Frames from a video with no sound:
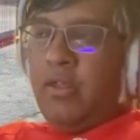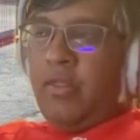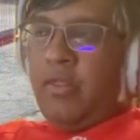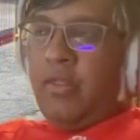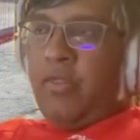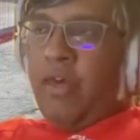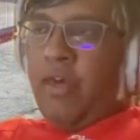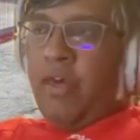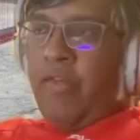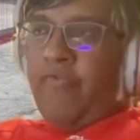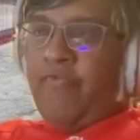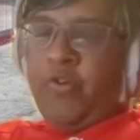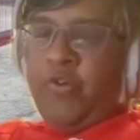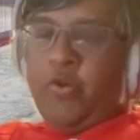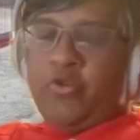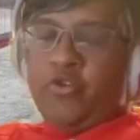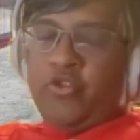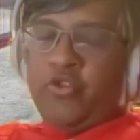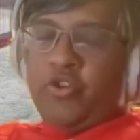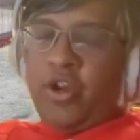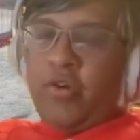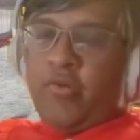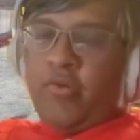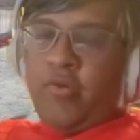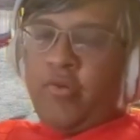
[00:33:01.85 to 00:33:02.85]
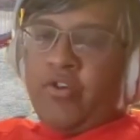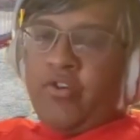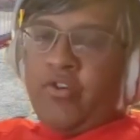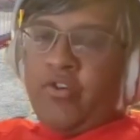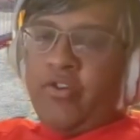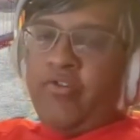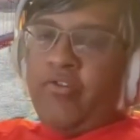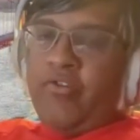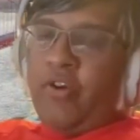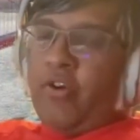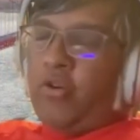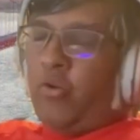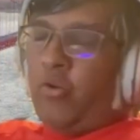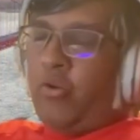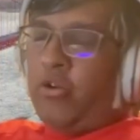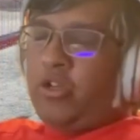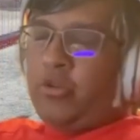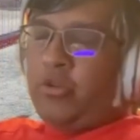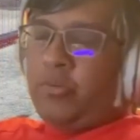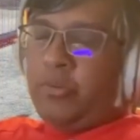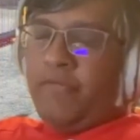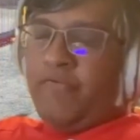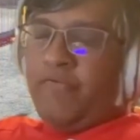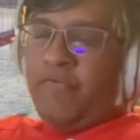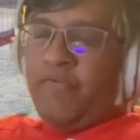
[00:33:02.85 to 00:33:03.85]
then future generations are going
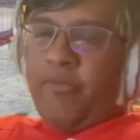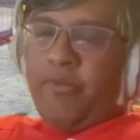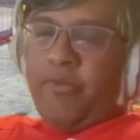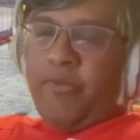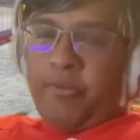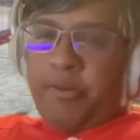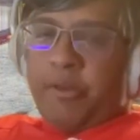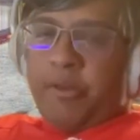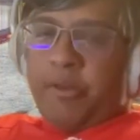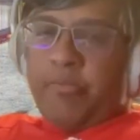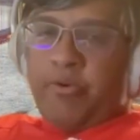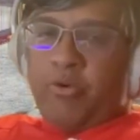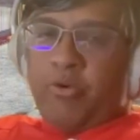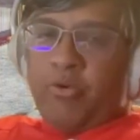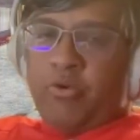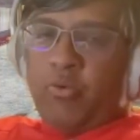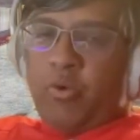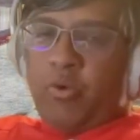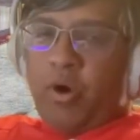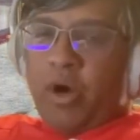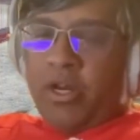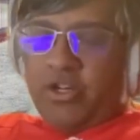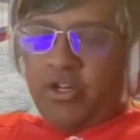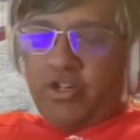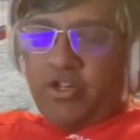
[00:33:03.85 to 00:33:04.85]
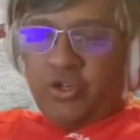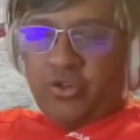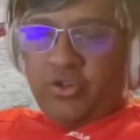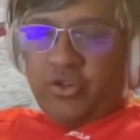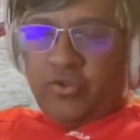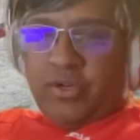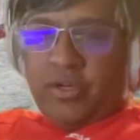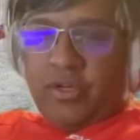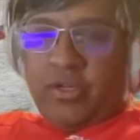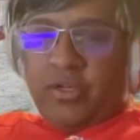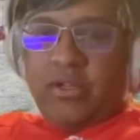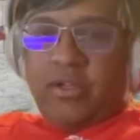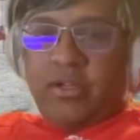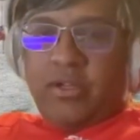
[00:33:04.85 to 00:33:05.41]
to be from the people who wanted children,